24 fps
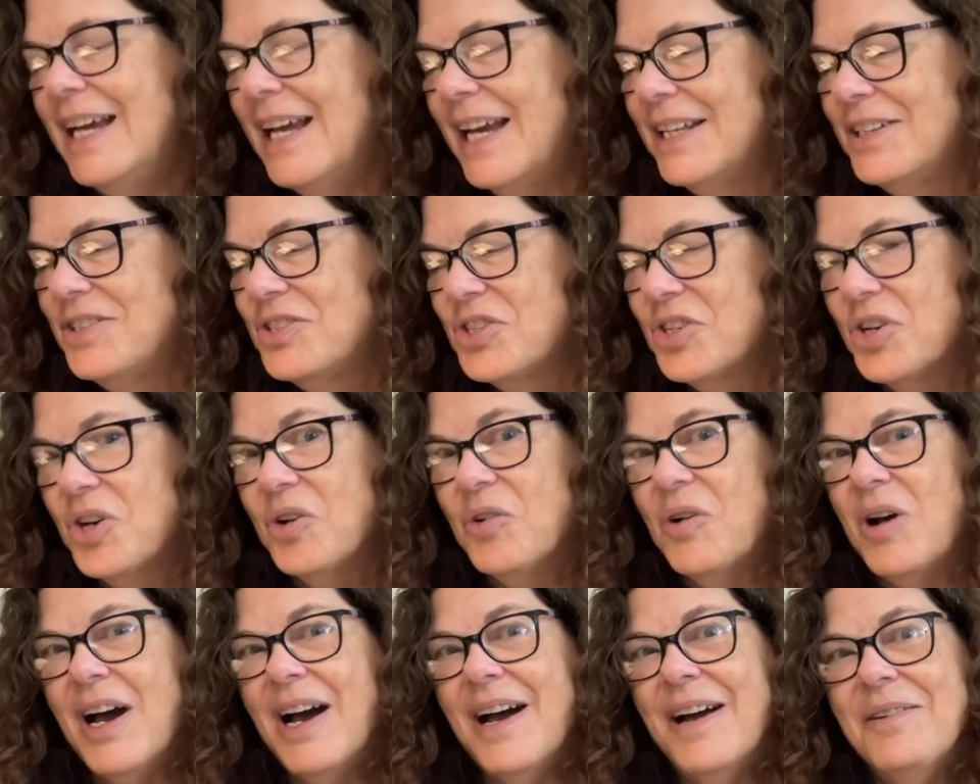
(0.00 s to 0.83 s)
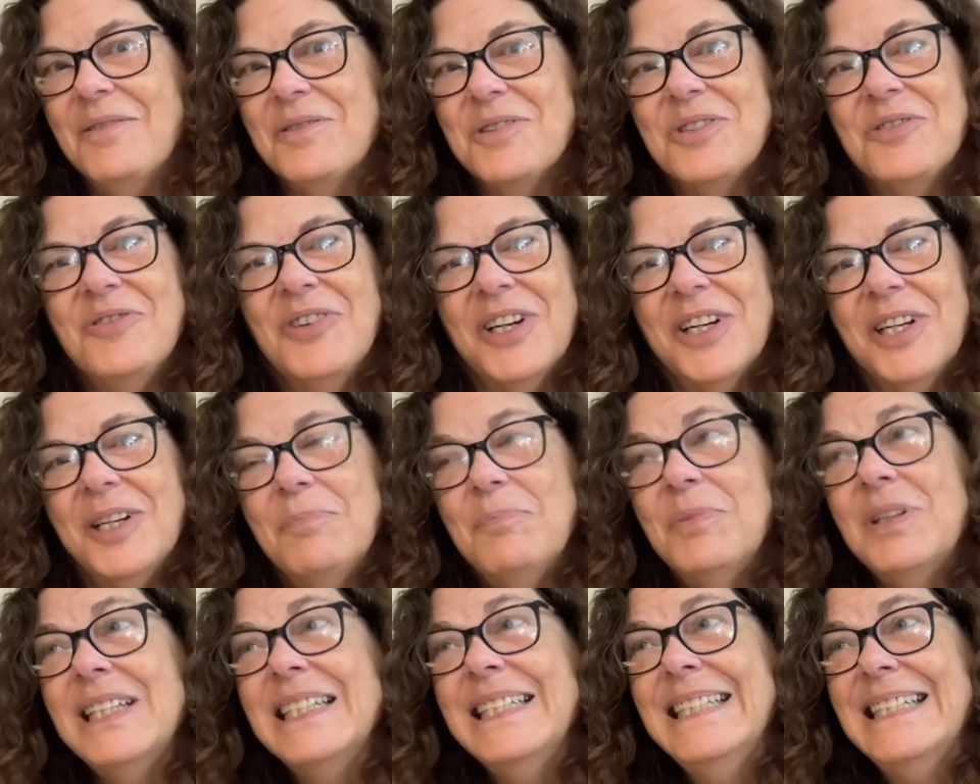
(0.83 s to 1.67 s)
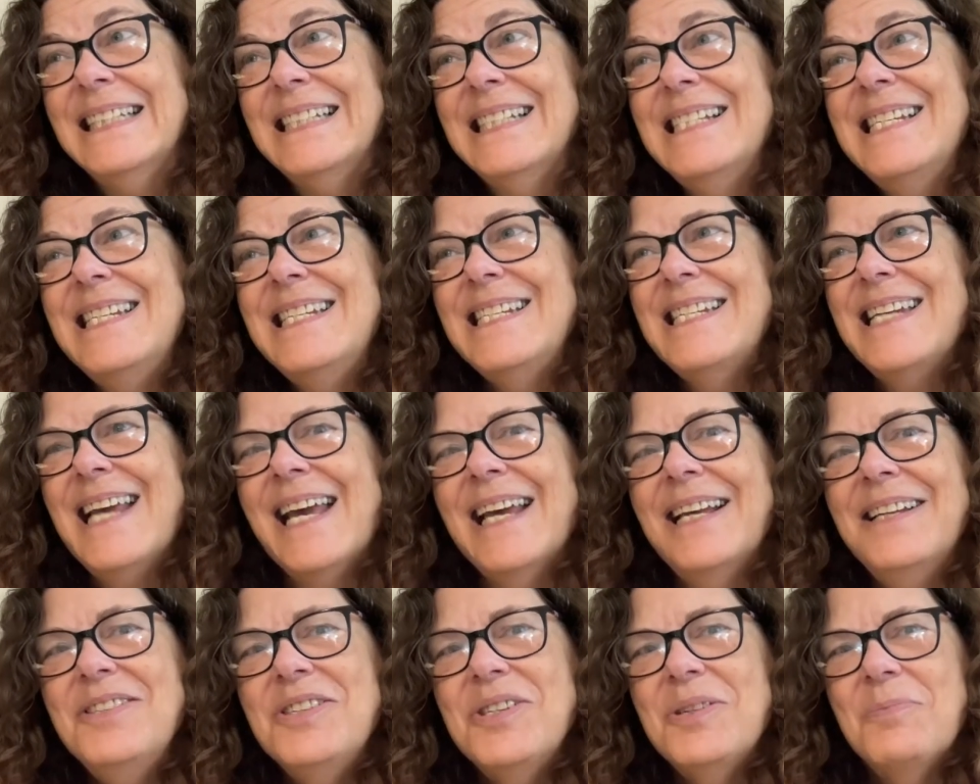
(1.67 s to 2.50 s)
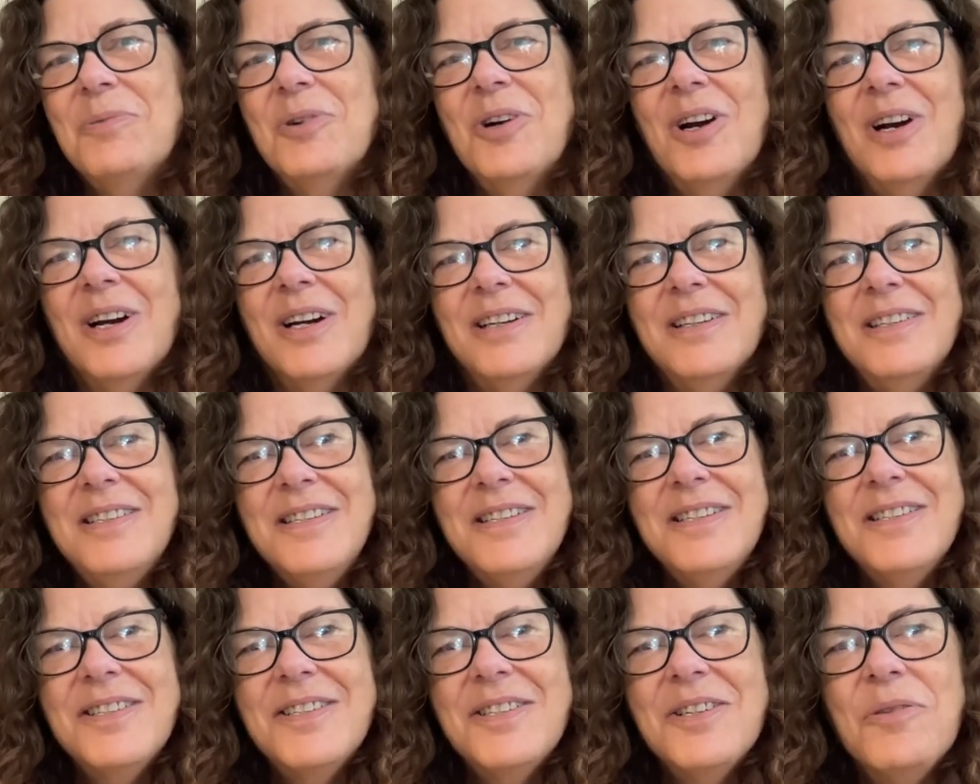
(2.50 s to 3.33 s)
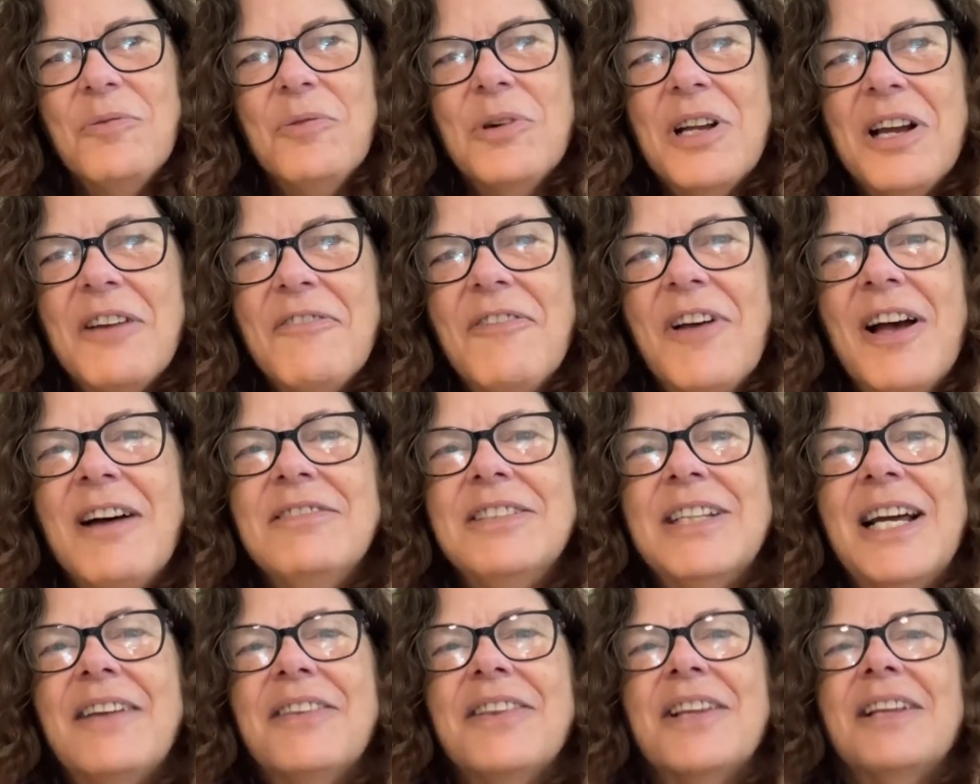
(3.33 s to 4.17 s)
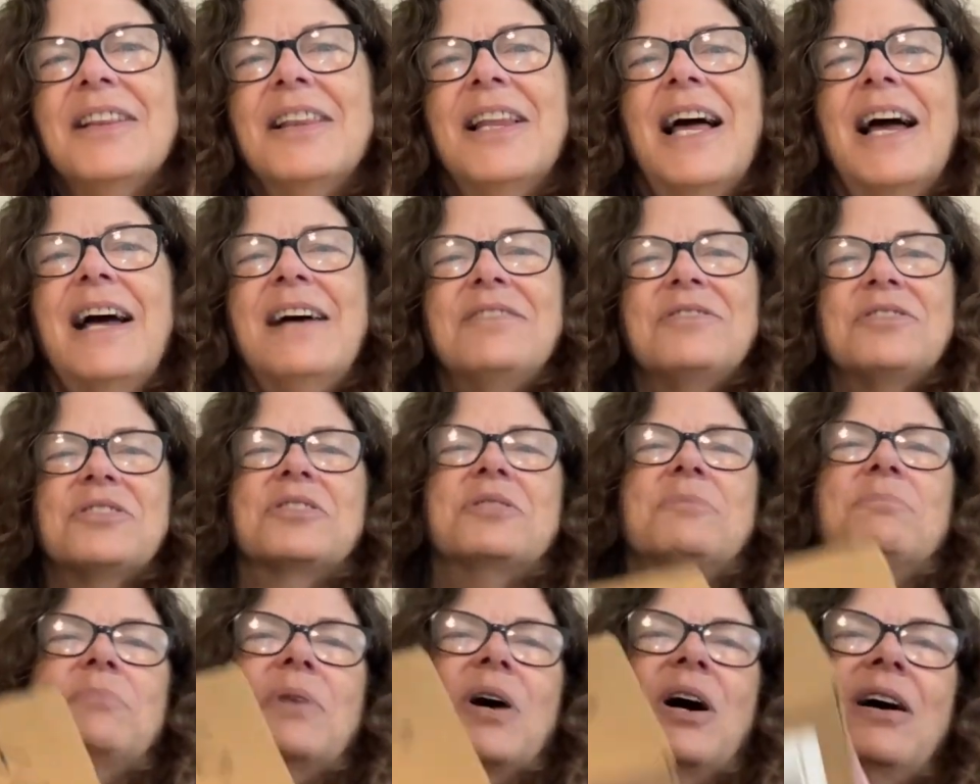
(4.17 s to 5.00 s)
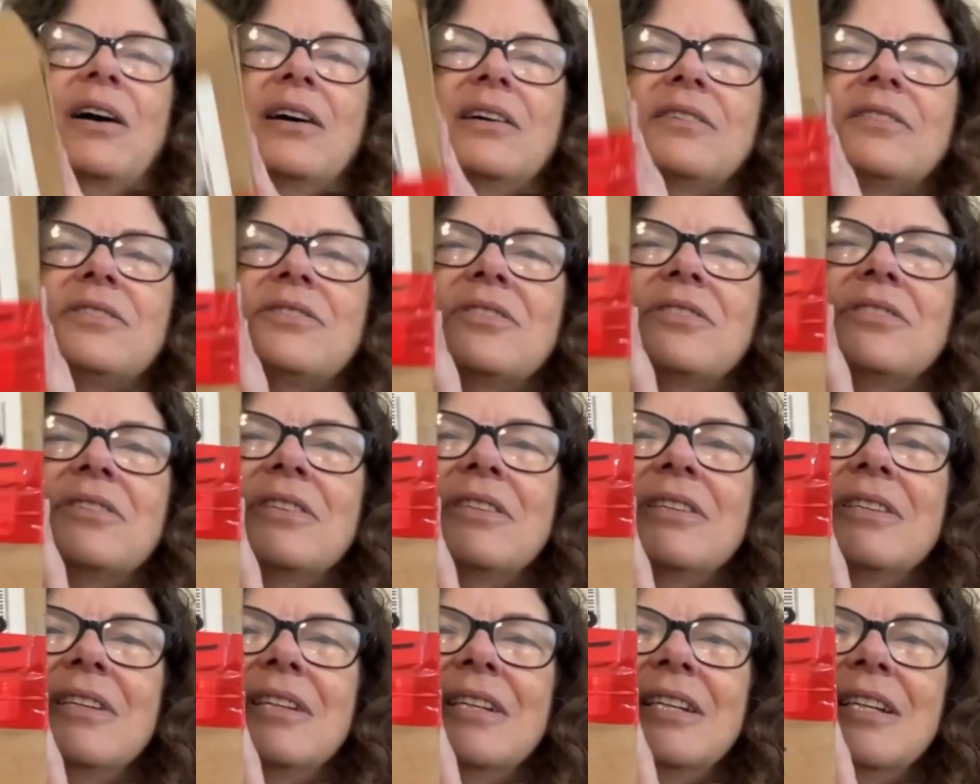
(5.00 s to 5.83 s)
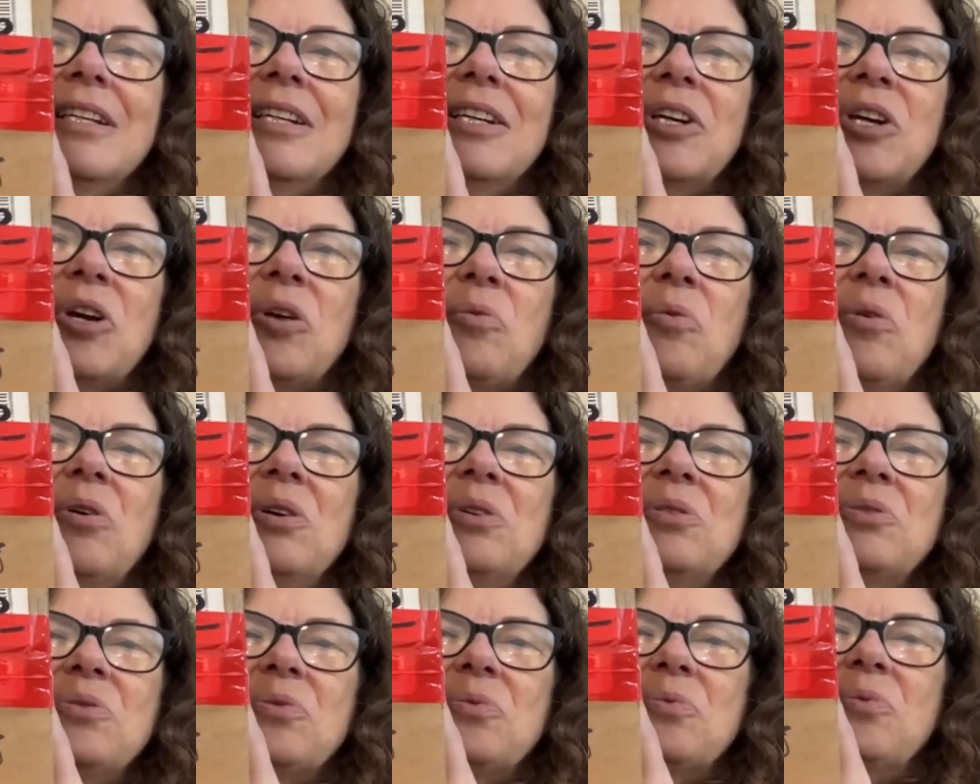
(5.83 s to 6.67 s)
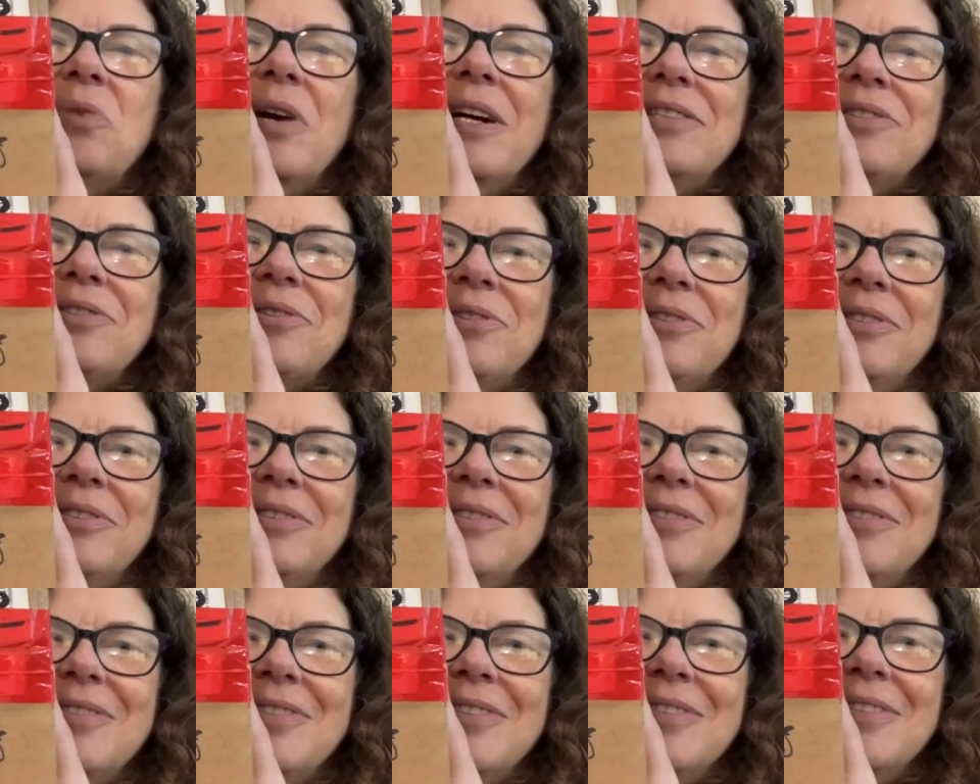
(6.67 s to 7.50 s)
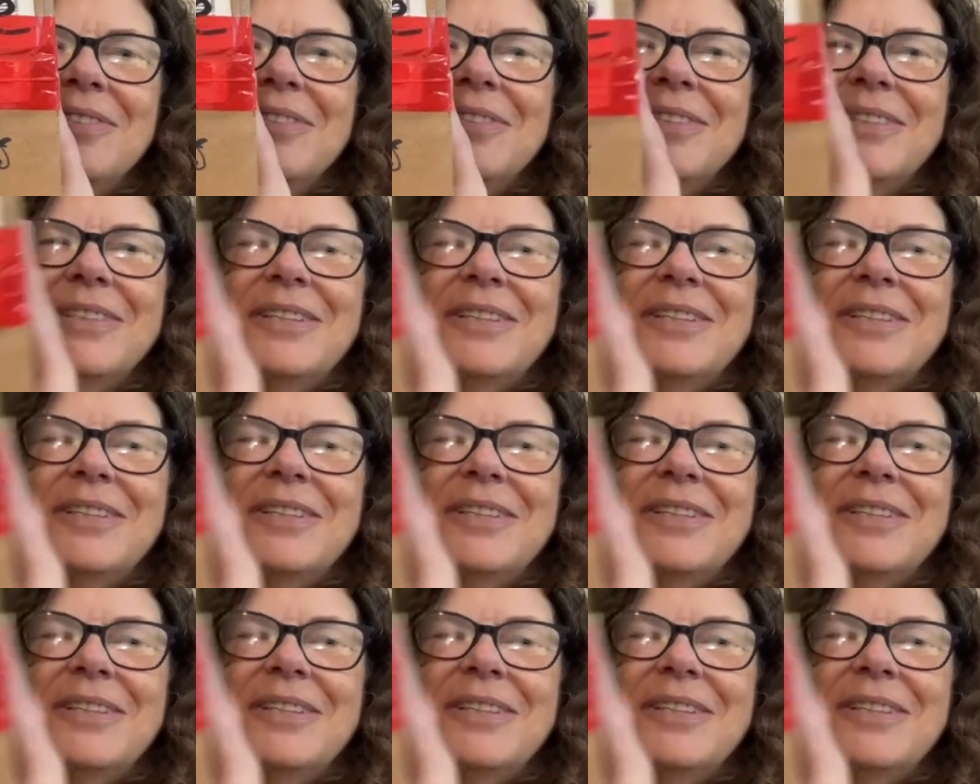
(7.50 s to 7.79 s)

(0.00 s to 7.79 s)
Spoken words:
And so I was very pleased and surprised when I found out the last box was Westerns.